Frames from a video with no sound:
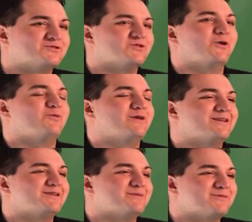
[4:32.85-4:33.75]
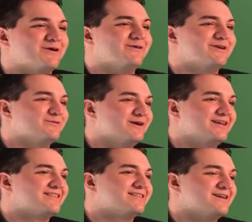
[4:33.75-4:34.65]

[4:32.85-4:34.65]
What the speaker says: so we ended up going with